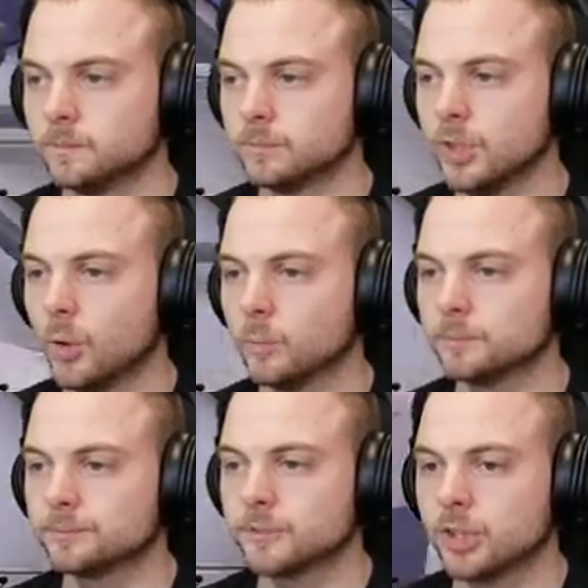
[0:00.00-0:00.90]
Nope.
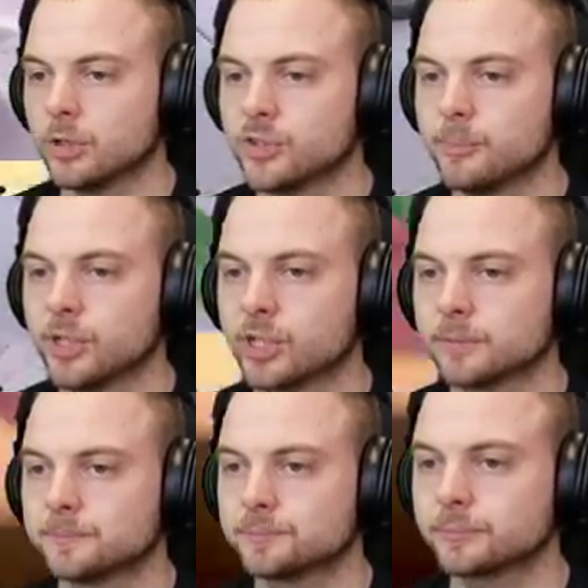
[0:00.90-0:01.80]
It's all gibberish.
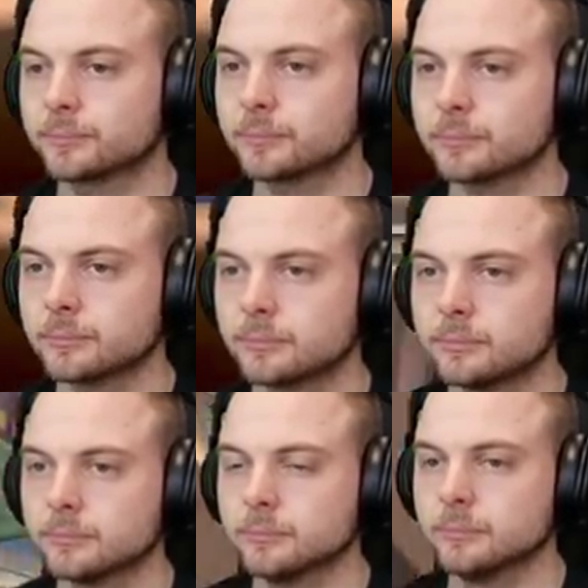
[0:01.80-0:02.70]

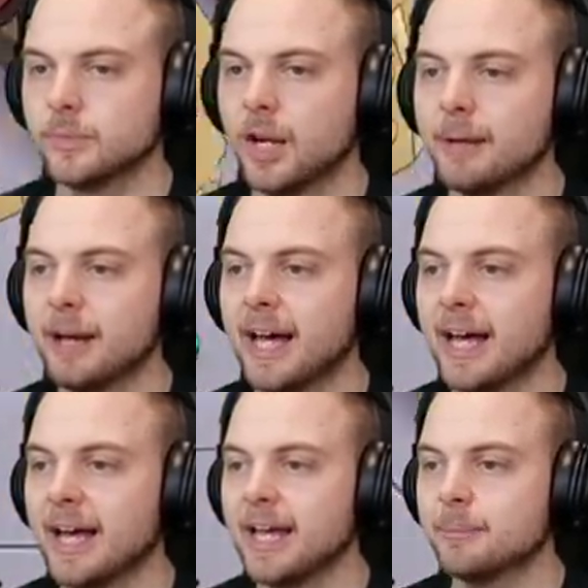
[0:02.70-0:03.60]
Alright,
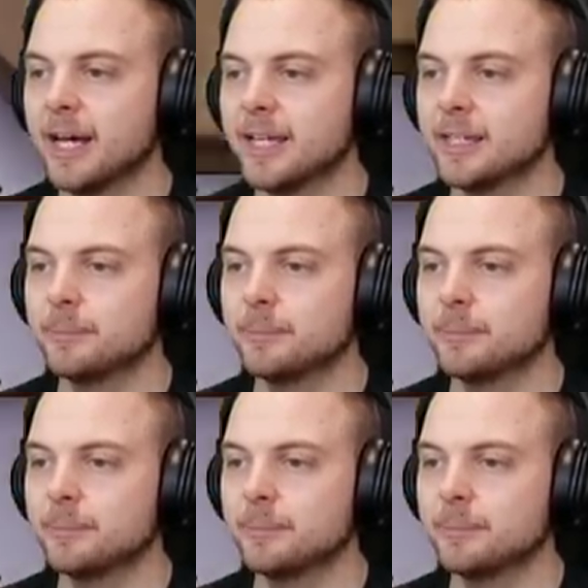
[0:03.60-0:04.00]
bye, bye, bye,